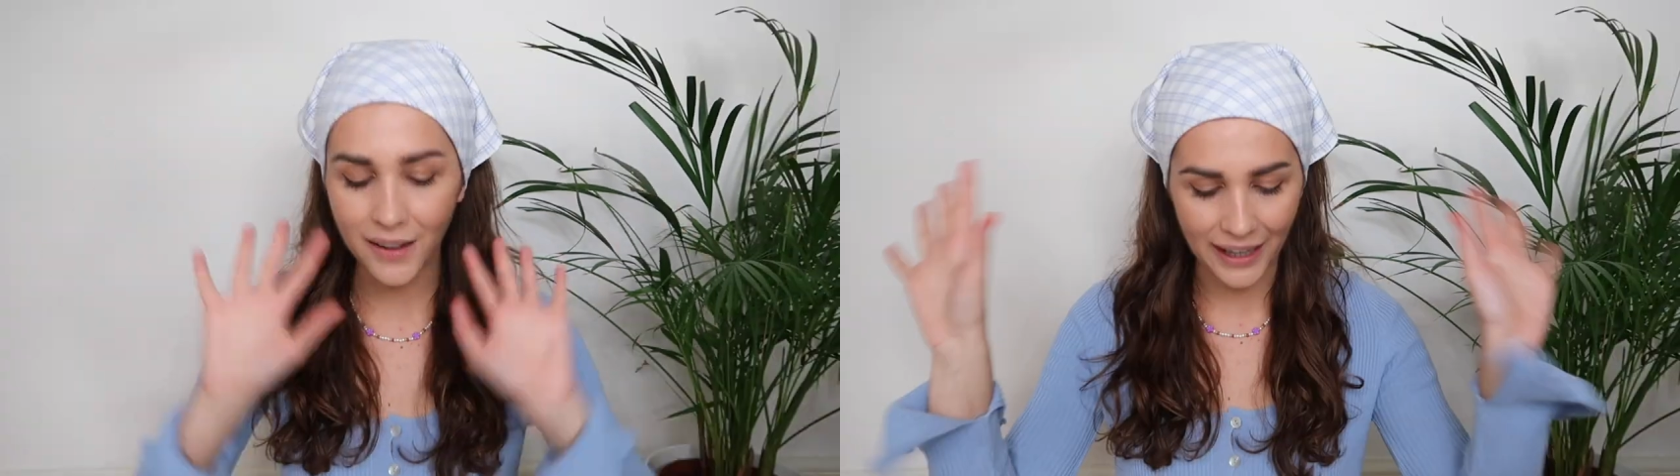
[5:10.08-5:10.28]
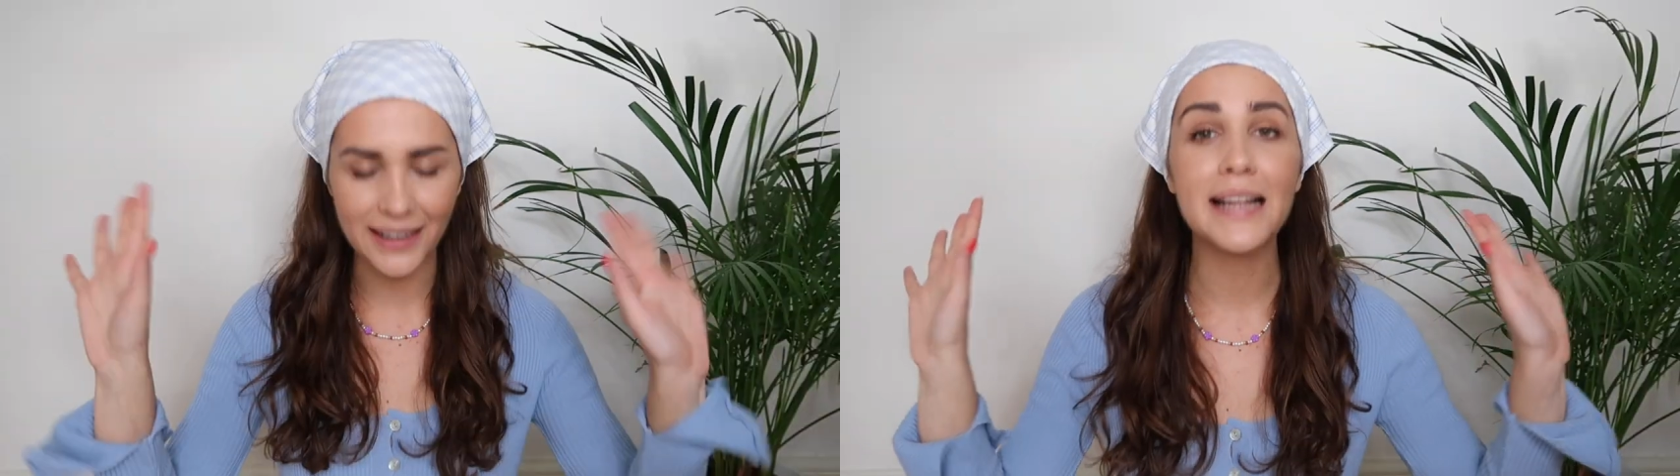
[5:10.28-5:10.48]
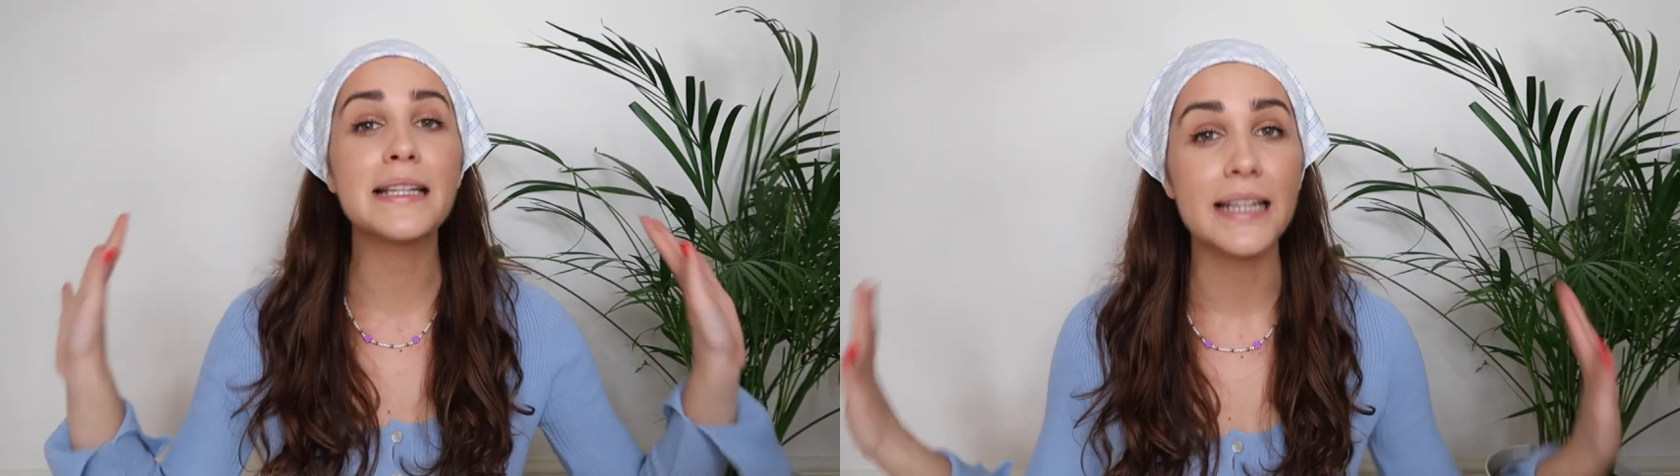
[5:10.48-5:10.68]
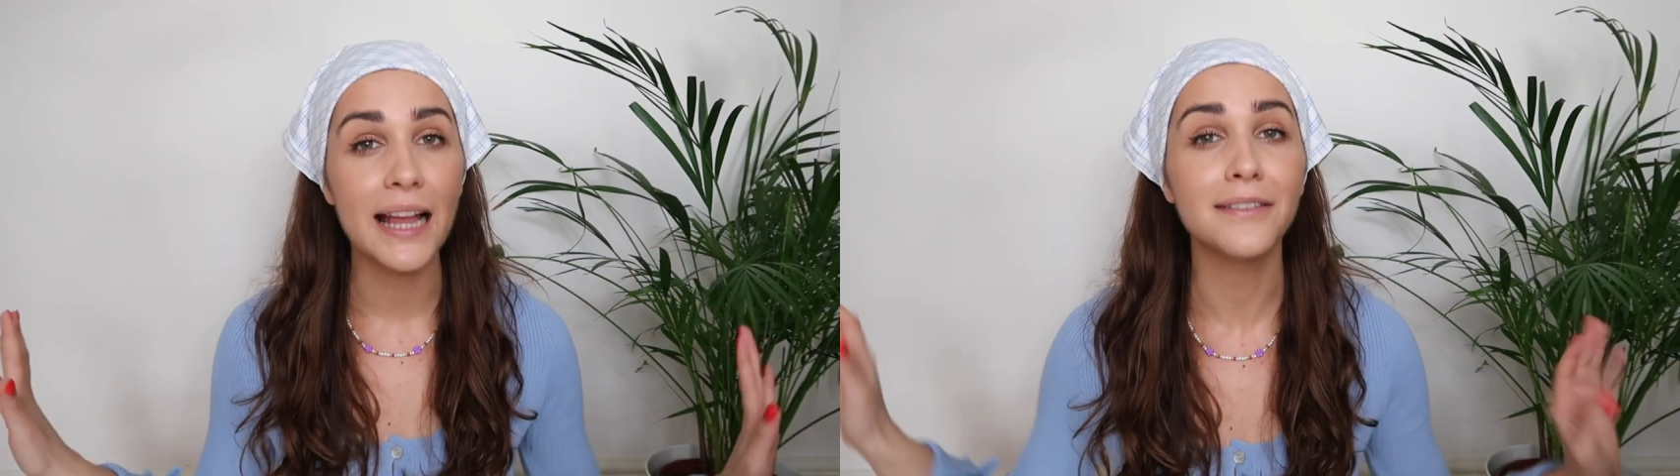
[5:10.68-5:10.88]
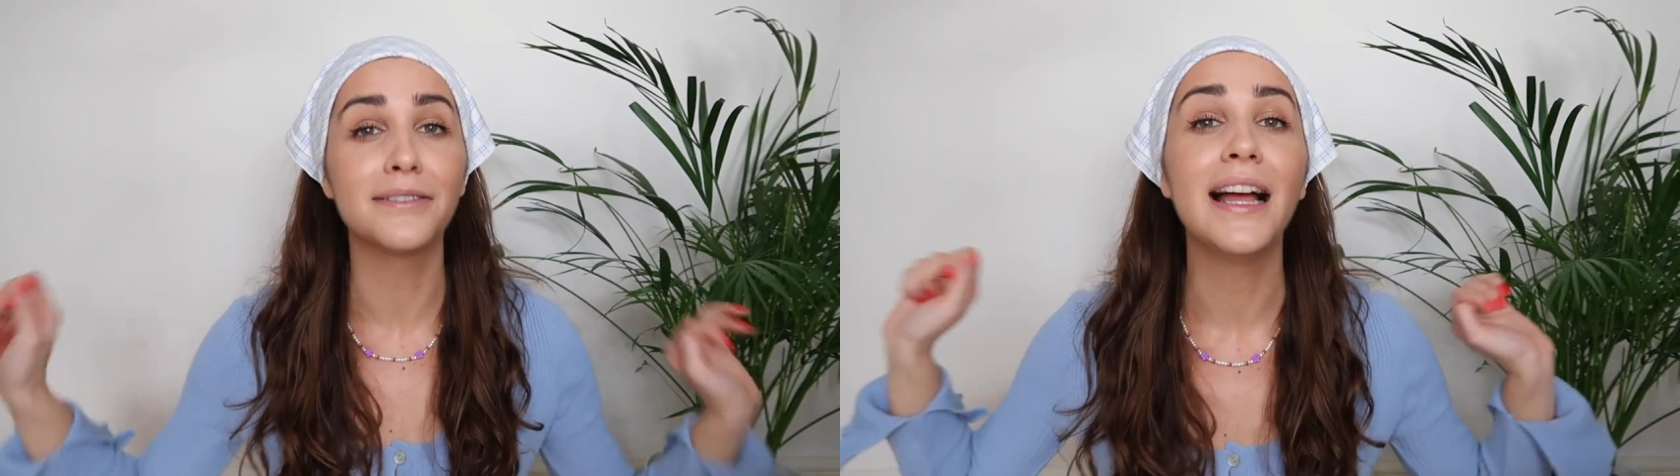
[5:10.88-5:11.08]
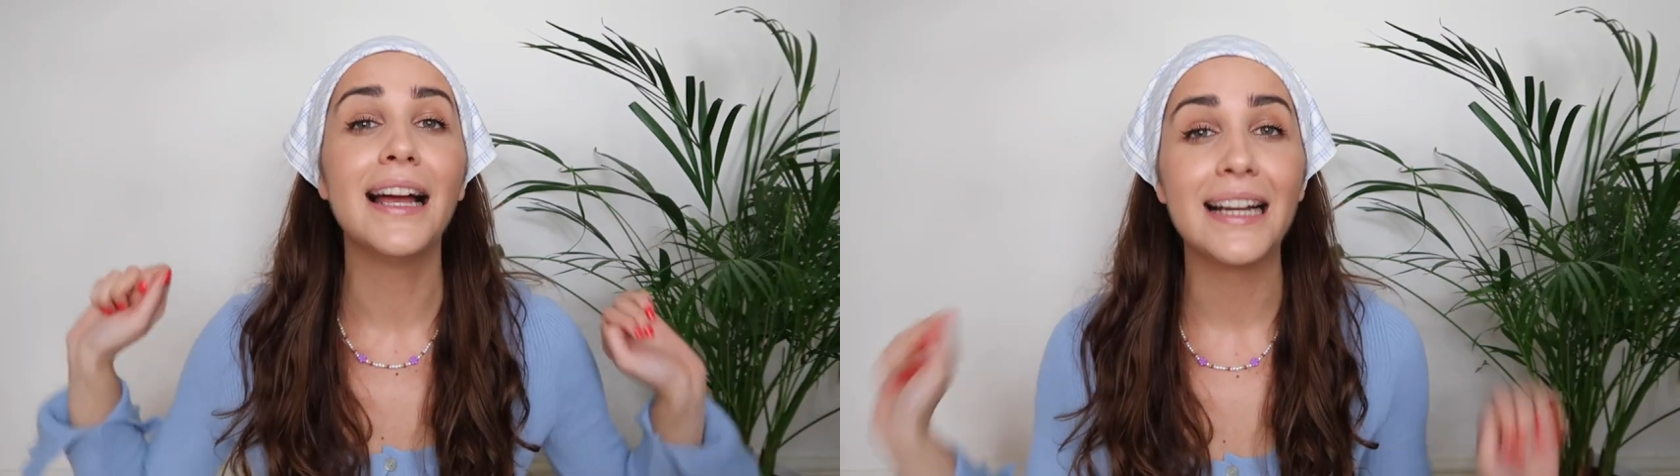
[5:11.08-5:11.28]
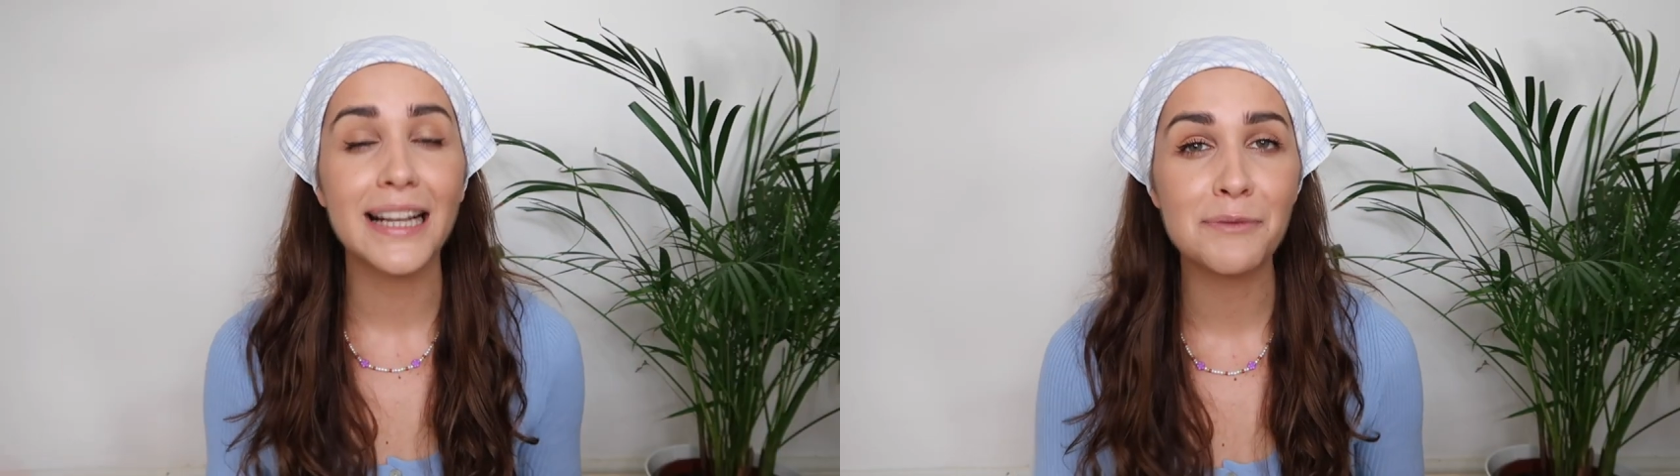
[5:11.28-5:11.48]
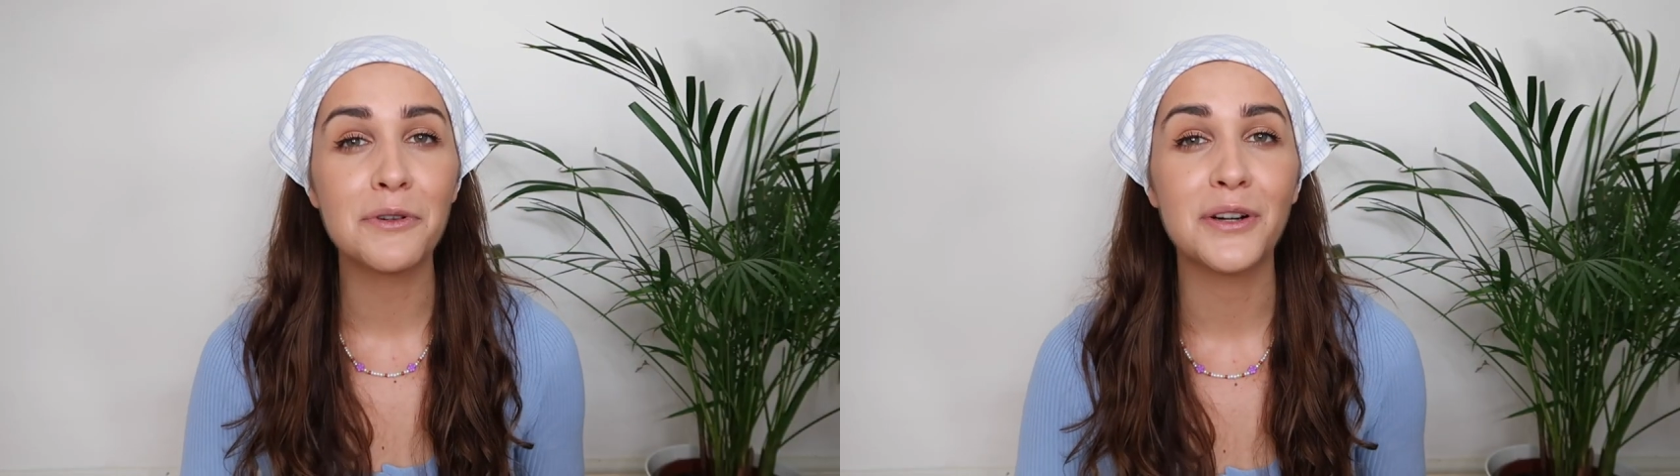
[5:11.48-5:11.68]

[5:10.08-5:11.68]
Okay, that's enough. Let's